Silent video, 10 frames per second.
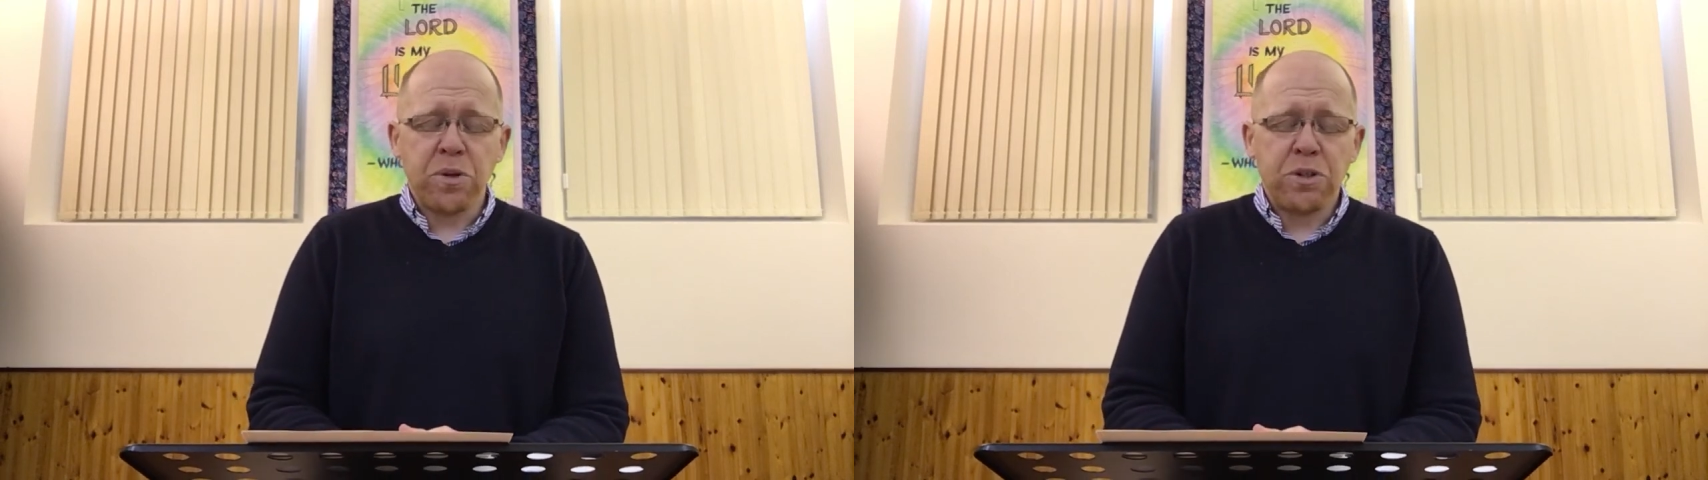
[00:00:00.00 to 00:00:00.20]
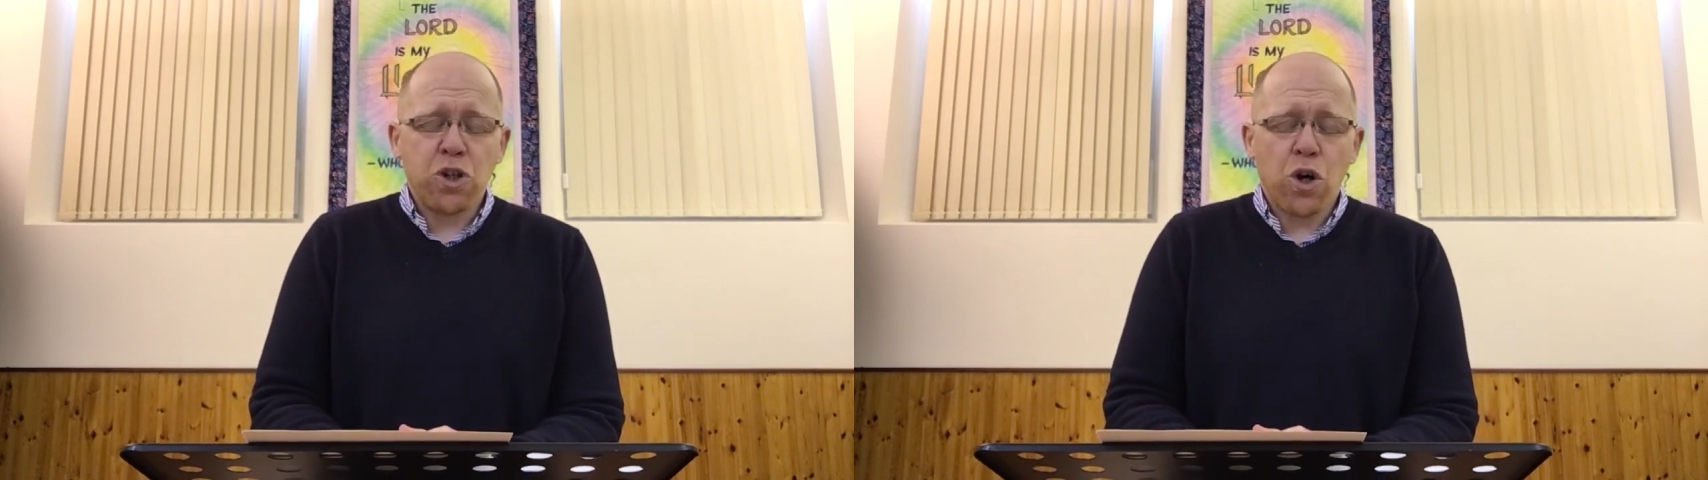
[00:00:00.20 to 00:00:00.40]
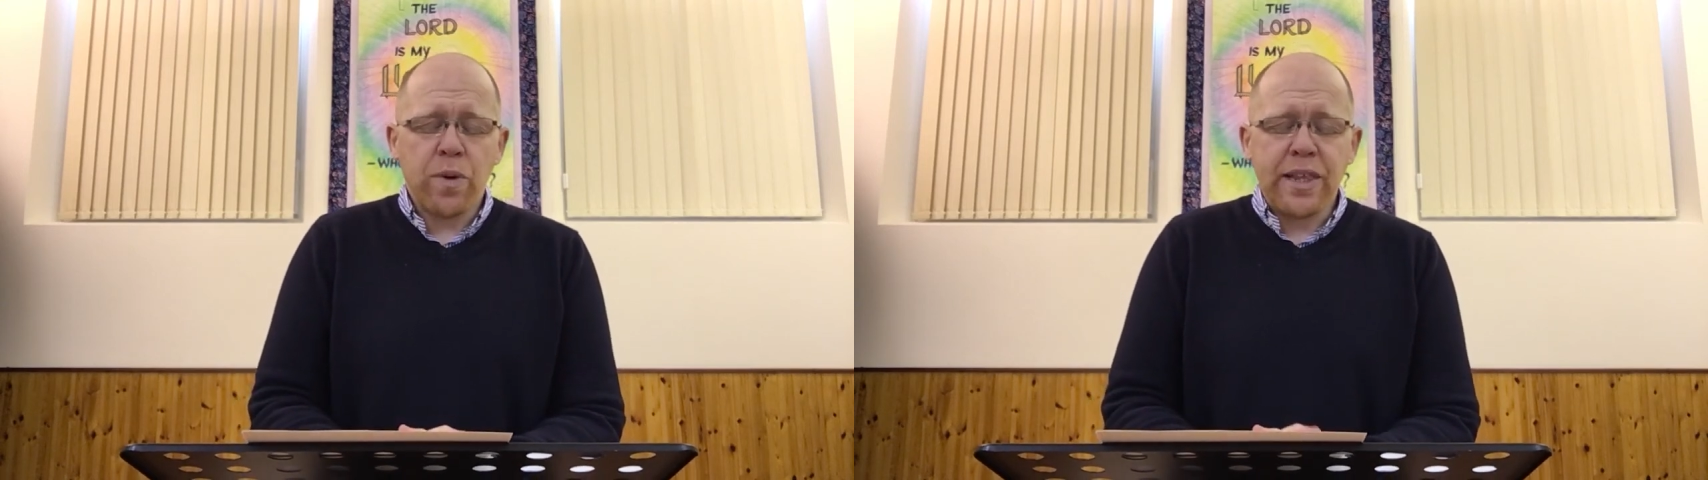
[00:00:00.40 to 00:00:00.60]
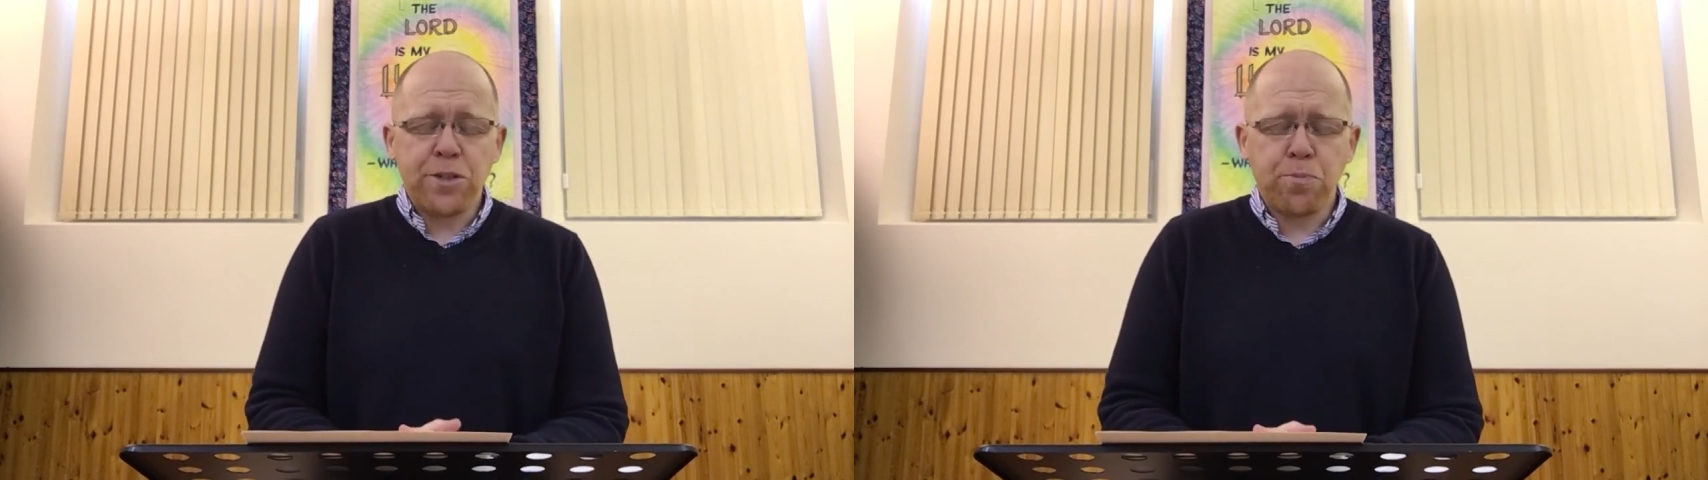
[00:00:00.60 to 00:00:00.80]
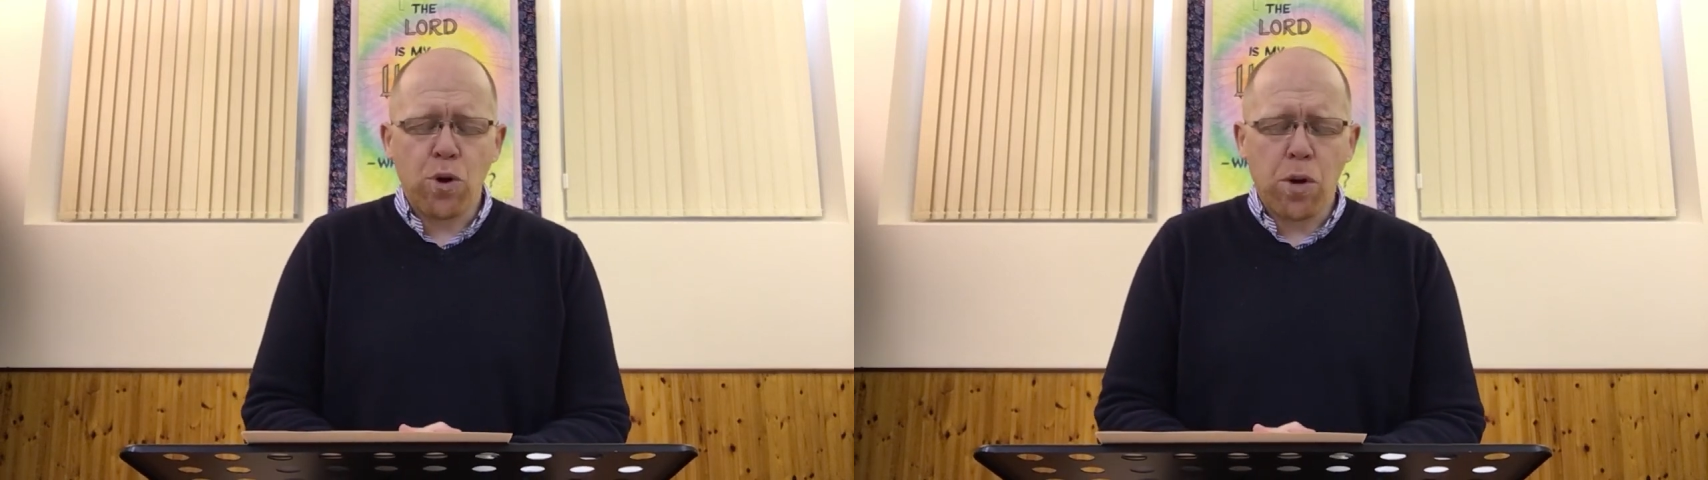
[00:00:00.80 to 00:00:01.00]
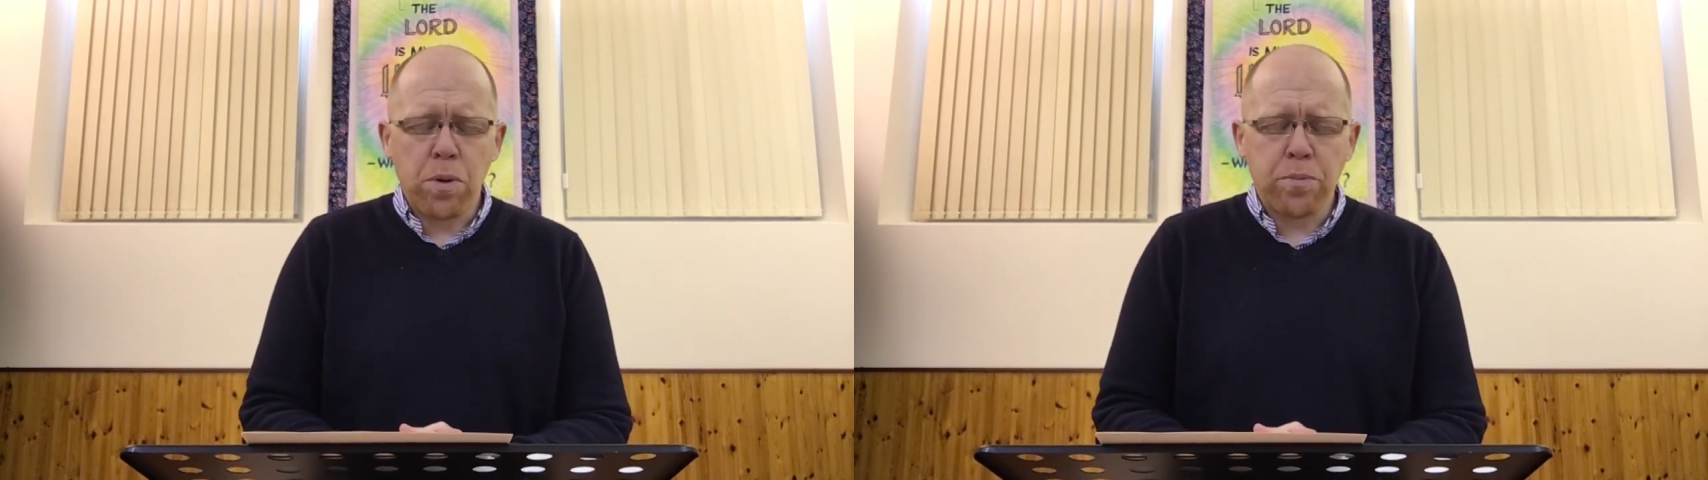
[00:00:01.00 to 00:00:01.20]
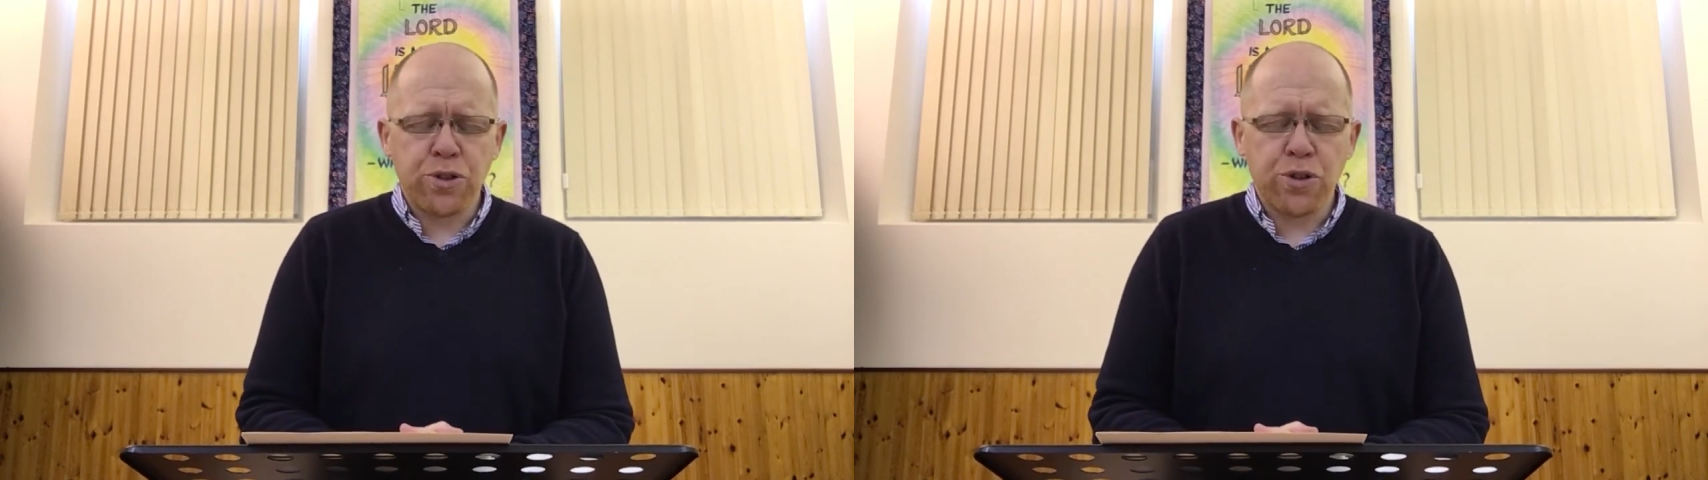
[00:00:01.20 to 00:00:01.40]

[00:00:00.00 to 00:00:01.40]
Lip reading: we saw with these problems,